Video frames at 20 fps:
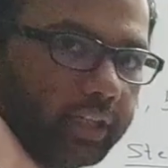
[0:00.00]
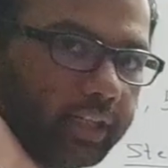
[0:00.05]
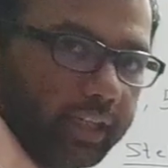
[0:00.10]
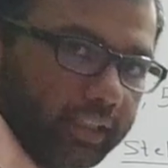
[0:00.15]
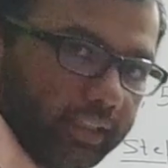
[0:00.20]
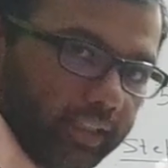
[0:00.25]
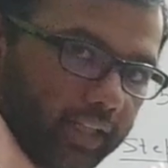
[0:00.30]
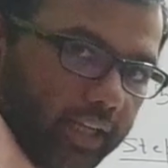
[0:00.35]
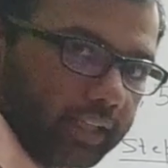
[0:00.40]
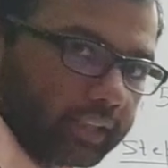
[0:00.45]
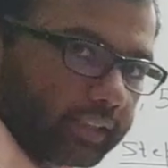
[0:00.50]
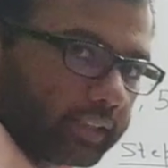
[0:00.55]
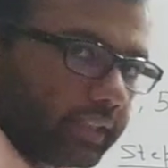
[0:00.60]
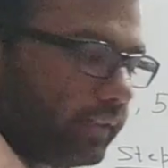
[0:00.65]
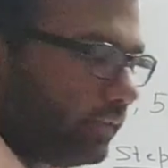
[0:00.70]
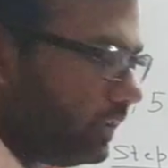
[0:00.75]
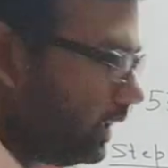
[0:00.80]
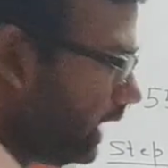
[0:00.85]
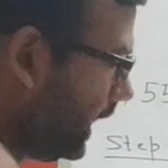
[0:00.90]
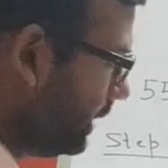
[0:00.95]
in the last
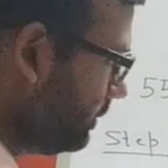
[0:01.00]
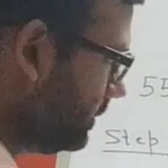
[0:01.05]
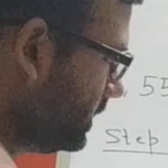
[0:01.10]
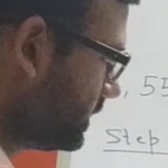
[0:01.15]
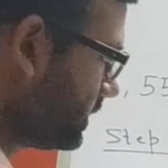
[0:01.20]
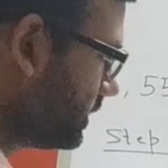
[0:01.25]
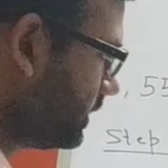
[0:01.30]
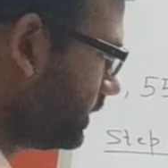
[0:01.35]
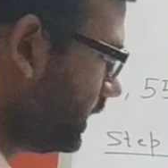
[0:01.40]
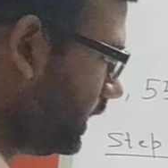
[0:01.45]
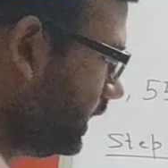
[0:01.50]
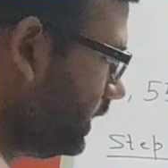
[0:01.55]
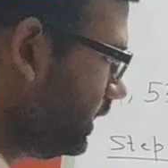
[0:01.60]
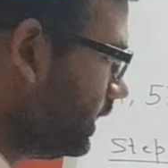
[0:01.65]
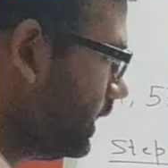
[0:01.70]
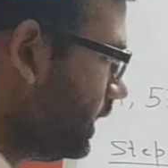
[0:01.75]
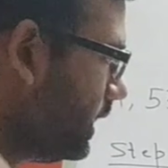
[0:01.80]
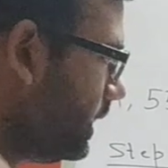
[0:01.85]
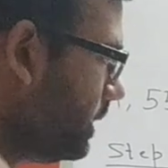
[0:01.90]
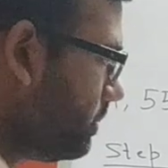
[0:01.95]
level. I'm inserting
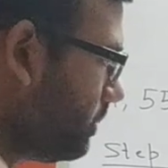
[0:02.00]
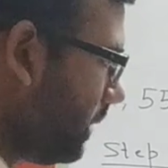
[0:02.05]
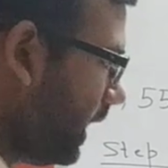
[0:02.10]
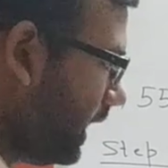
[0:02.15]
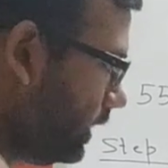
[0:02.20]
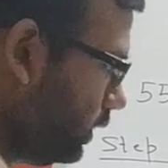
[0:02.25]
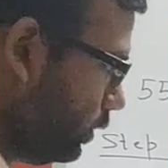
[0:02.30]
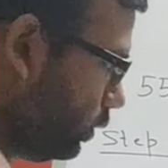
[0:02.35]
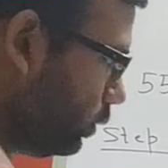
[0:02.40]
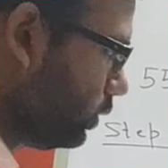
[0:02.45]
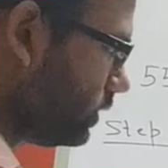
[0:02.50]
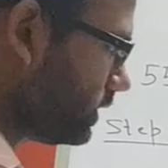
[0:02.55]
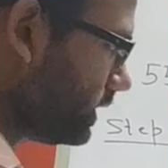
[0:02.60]
my nodes